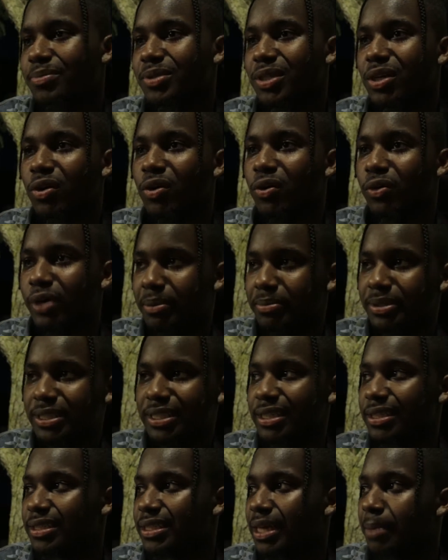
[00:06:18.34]
terms of the old
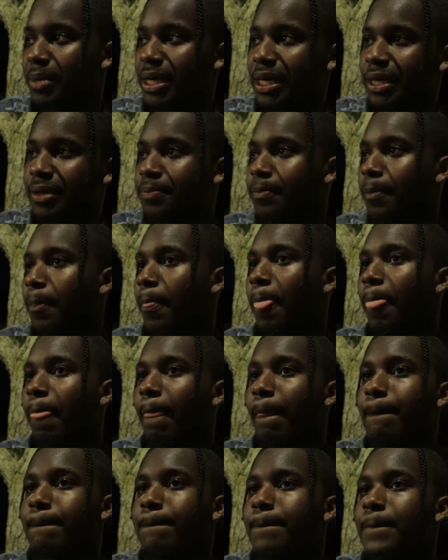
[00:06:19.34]
MCs, I mean,
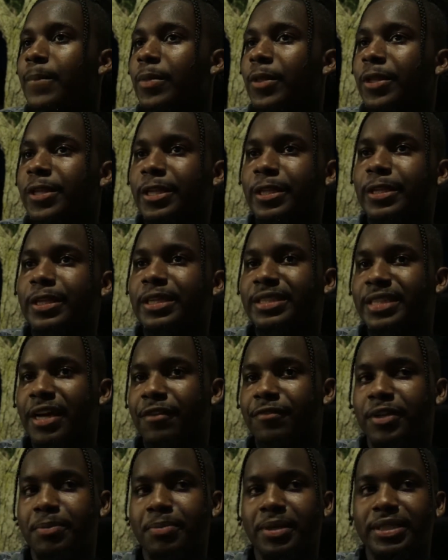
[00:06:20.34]
there's
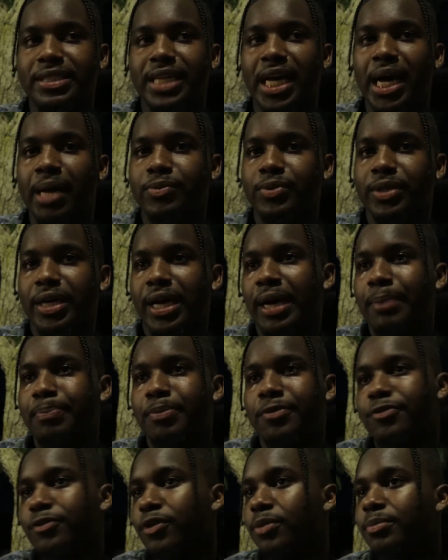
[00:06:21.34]
definitely been times where I
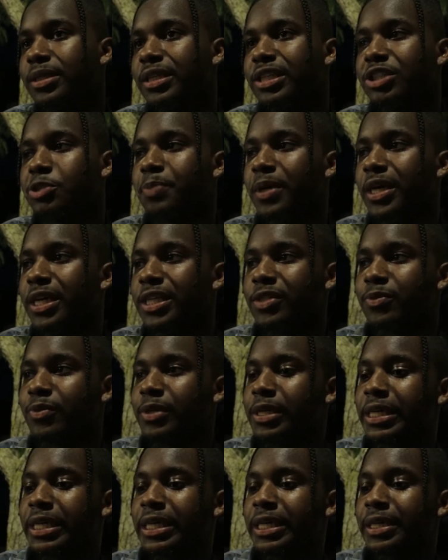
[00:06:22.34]
performed in a space
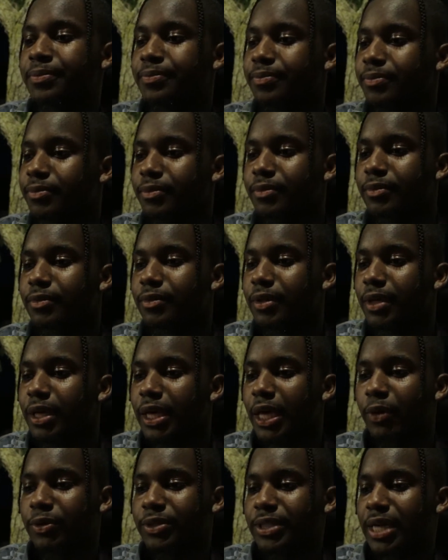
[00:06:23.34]
where
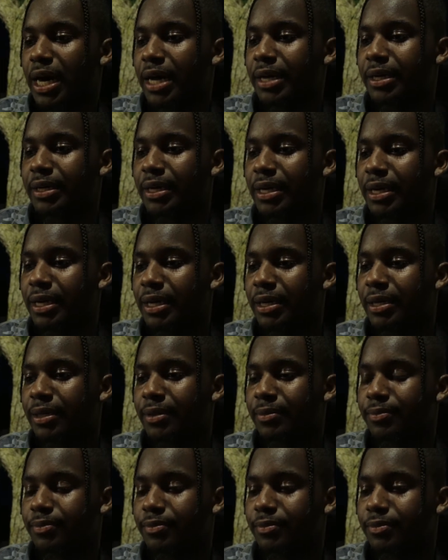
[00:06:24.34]
it was
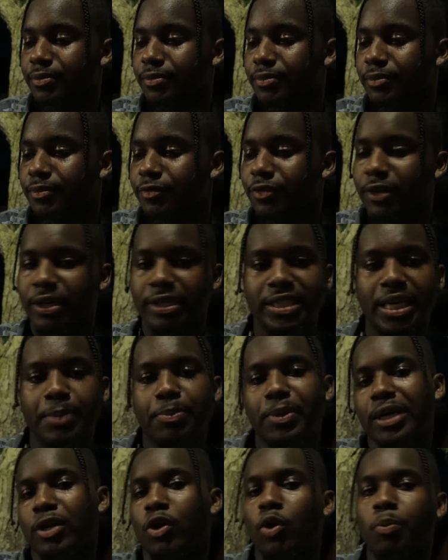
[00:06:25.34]
kinda, for
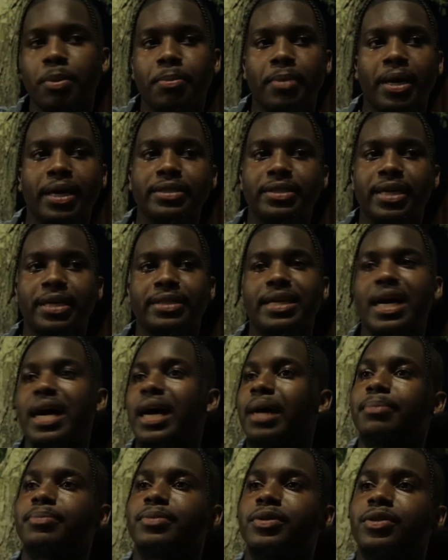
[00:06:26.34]
example, like open mics at
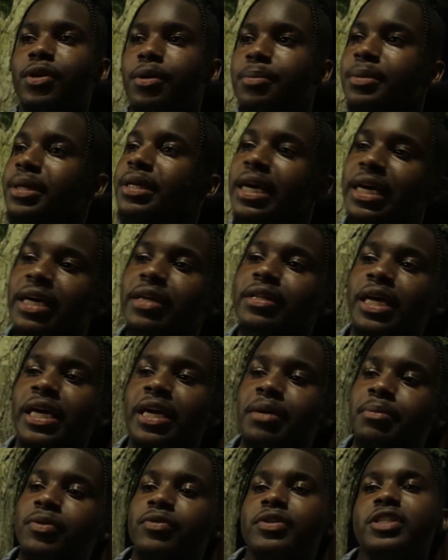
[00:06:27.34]
DAP, you know what I mean? They
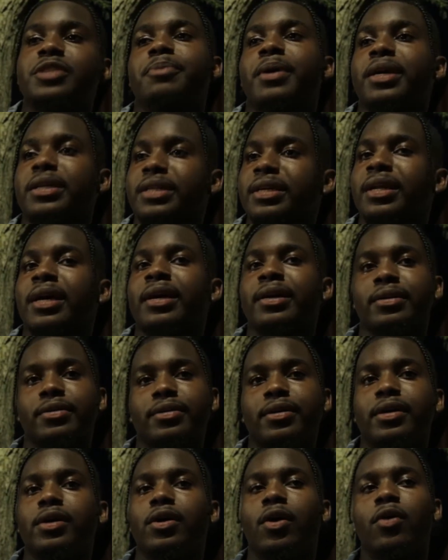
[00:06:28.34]
give me respect. They like,
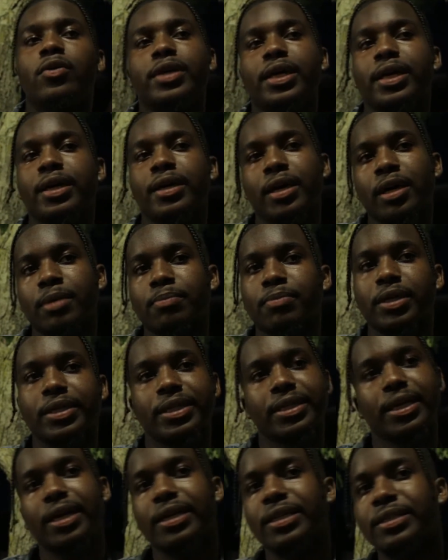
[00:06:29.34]
okay, young
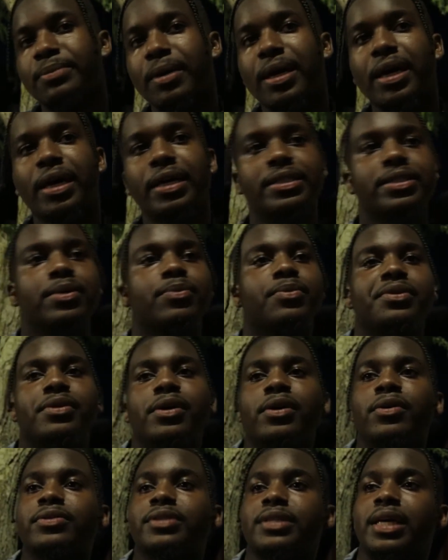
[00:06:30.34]
brother got his mind somewhere
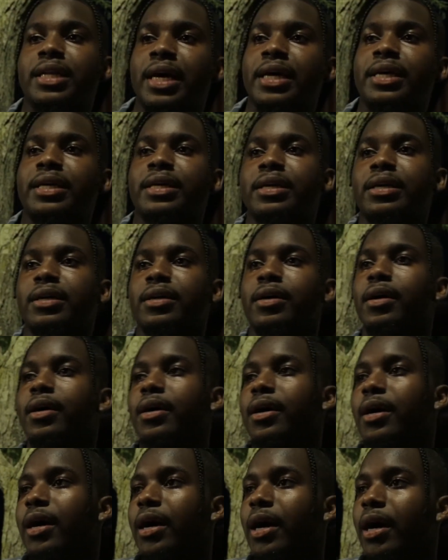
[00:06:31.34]
else. I like it.
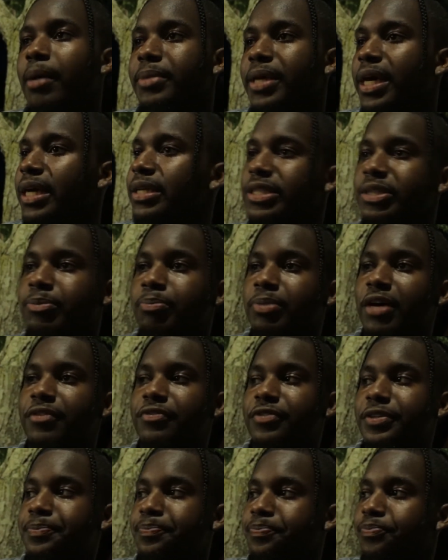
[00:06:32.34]
He ain't just
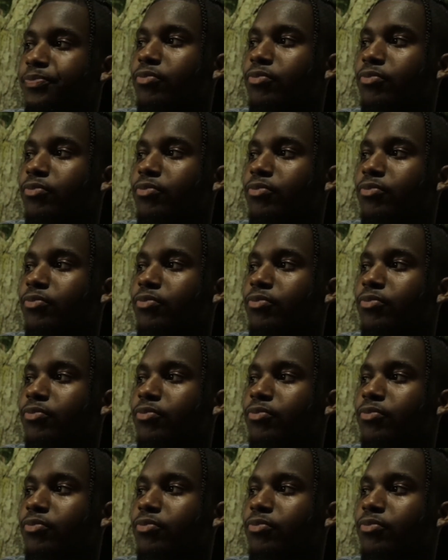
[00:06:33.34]
bluffing.